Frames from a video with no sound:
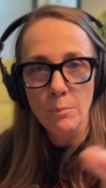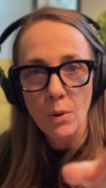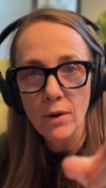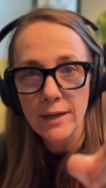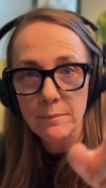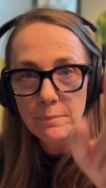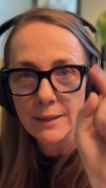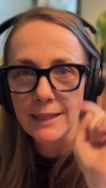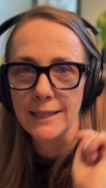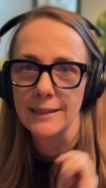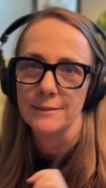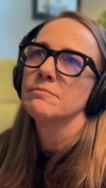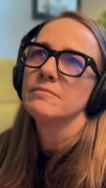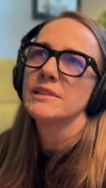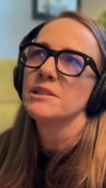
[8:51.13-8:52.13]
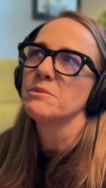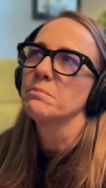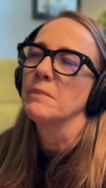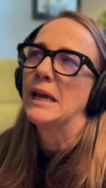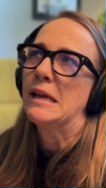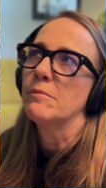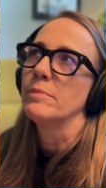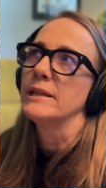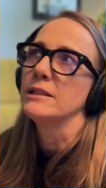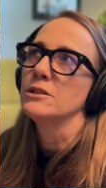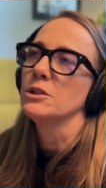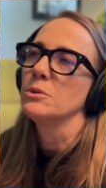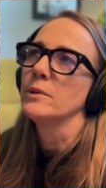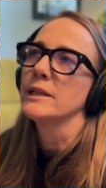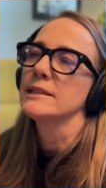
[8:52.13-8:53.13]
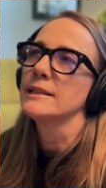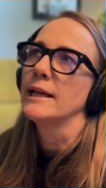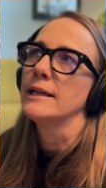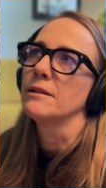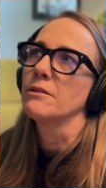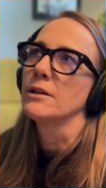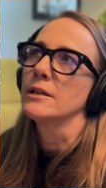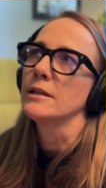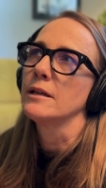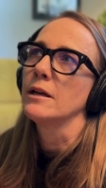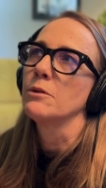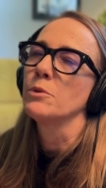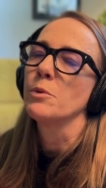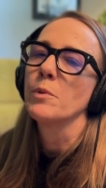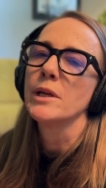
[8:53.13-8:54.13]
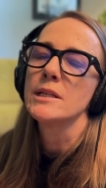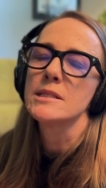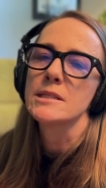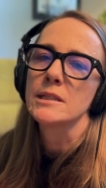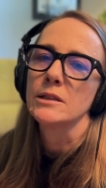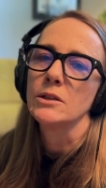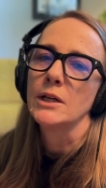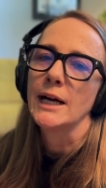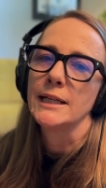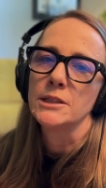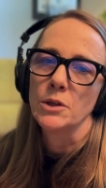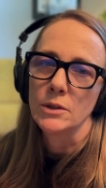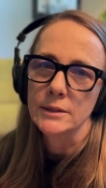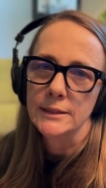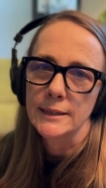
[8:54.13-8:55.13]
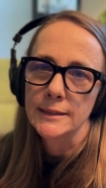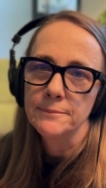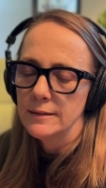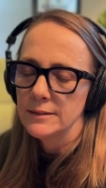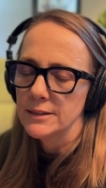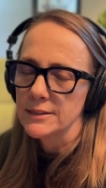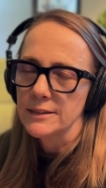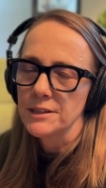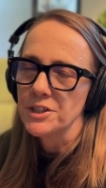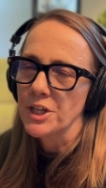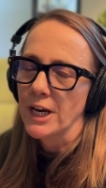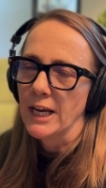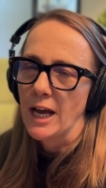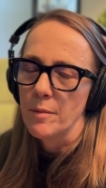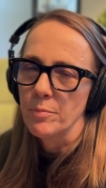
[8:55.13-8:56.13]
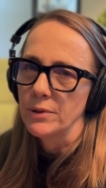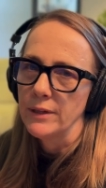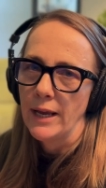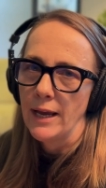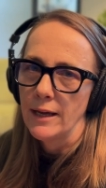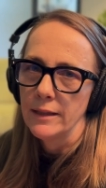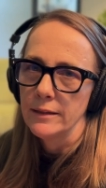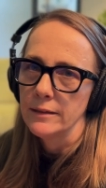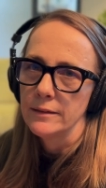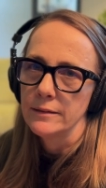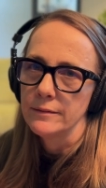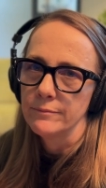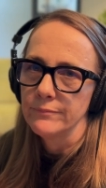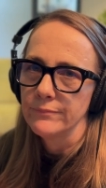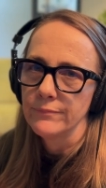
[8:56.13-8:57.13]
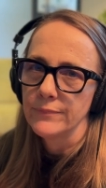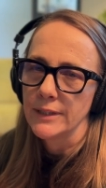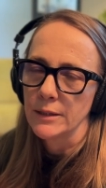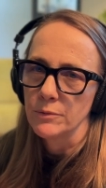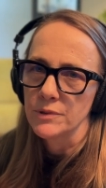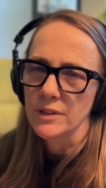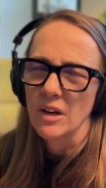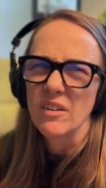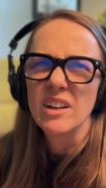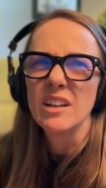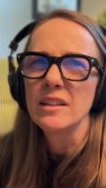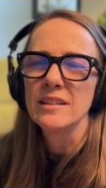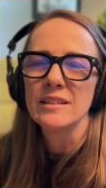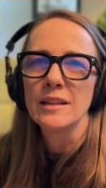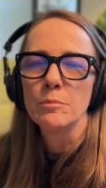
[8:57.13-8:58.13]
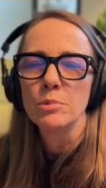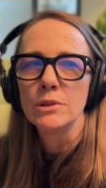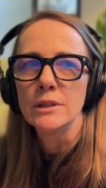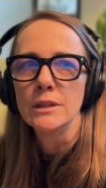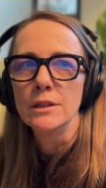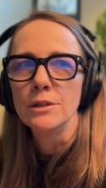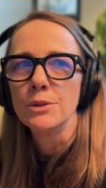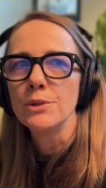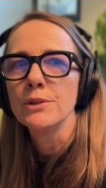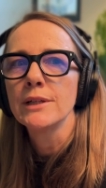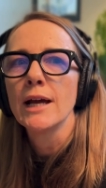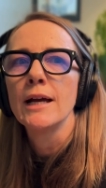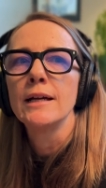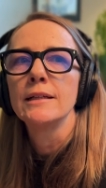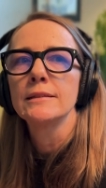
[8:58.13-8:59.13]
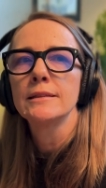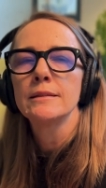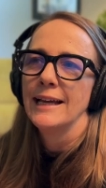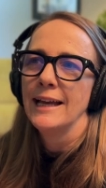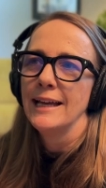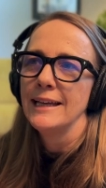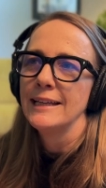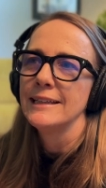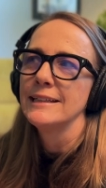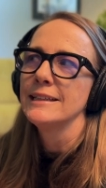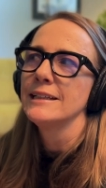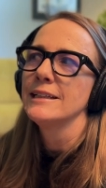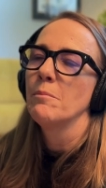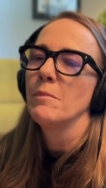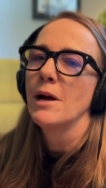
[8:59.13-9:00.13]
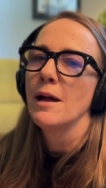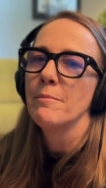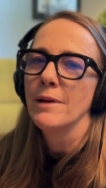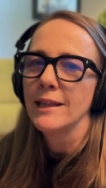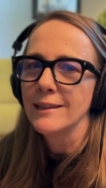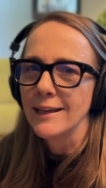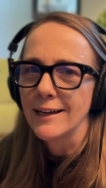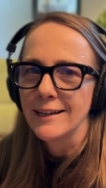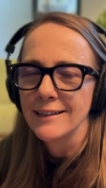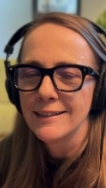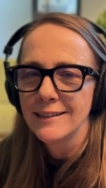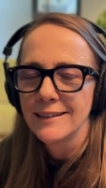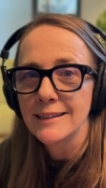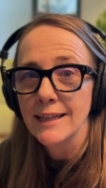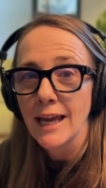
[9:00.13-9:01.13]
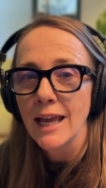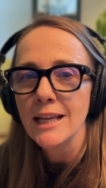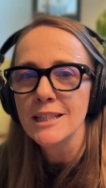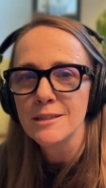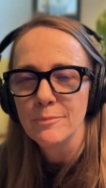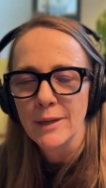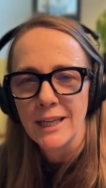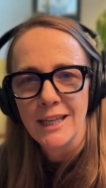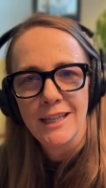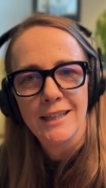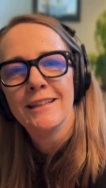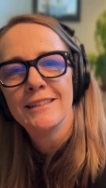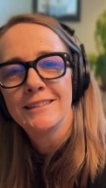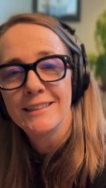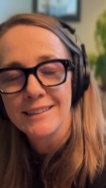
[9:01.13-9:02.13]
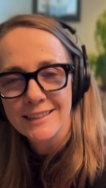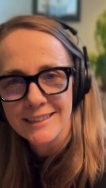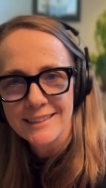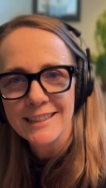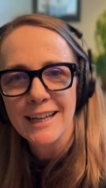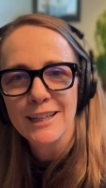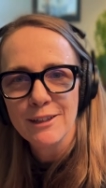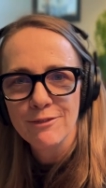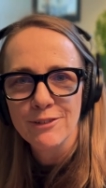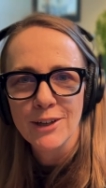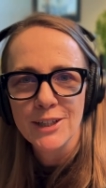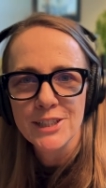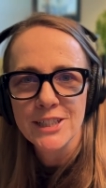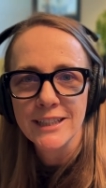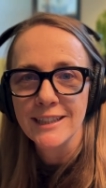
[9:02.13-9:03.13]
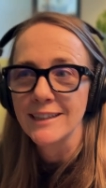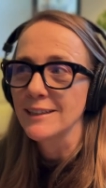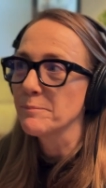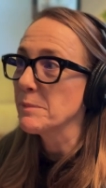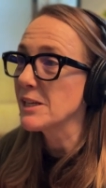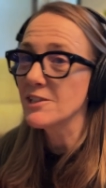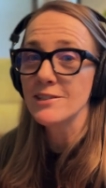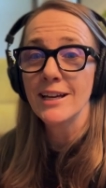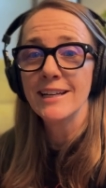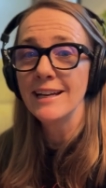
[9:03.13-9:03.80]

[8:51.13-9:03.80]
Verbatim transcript: Point being, this may have been 2 weeks later, I don't know. We went and saw a doctor just to check up on how the thing was going. And I think they put it in a new cast. And my mother takes me to Kentucky Fried Chicken, because I